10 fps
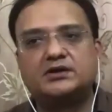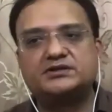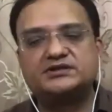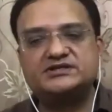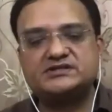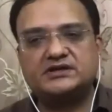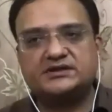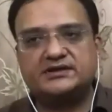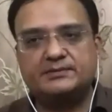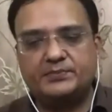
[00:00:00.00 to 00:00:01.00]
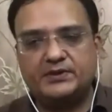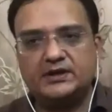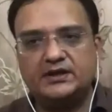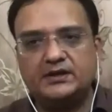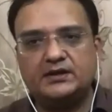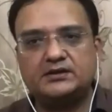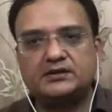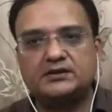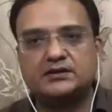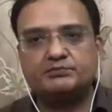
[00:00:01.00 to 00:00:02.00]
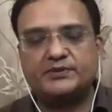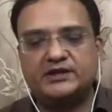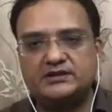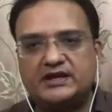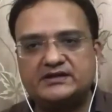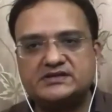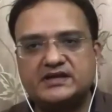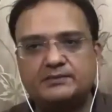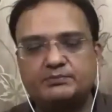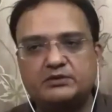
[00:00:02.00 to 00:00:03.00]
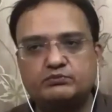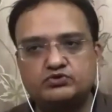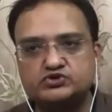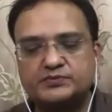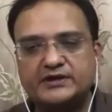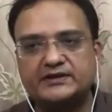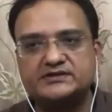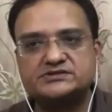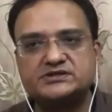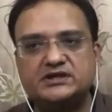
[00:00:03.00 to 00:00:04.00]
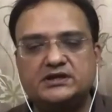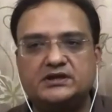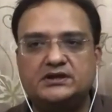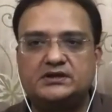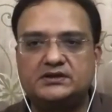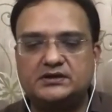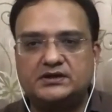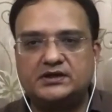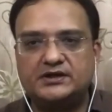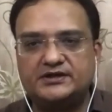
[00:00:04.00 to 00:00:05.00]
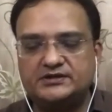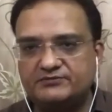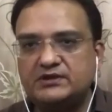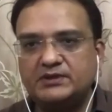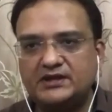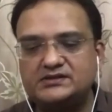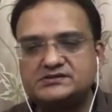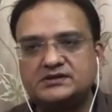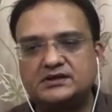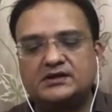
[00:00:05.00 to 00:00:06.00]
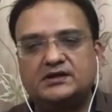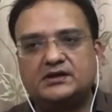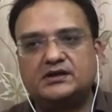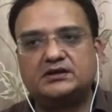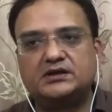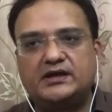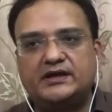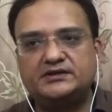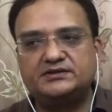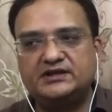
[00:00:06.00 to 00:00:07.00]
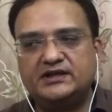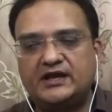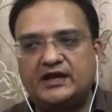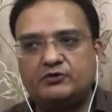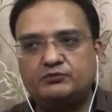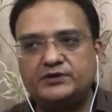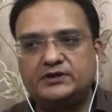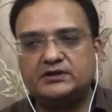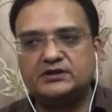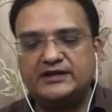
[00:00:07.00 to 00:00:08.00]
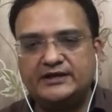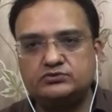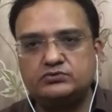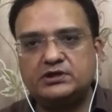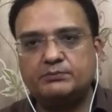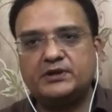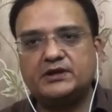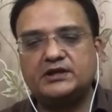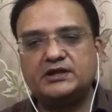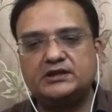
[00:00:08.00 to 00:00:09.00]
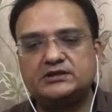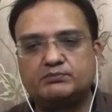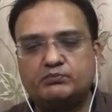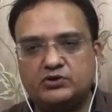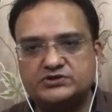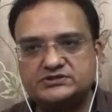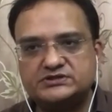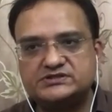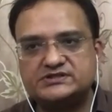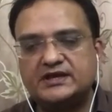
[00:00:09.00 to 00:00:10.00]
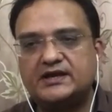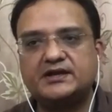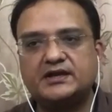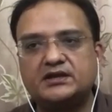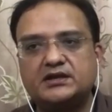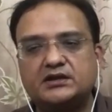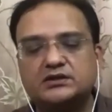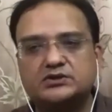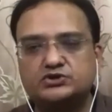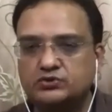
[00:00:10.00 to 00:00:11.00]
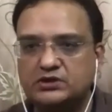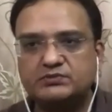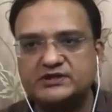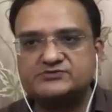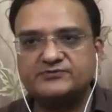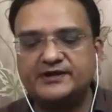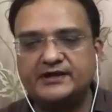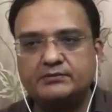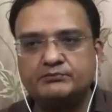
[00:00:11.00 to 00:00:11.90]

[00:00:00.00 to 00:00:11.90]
These are the typical pain that is happening post-pregnancy in the females. And they have been linked to typically the postures they are taking during breastfeeding.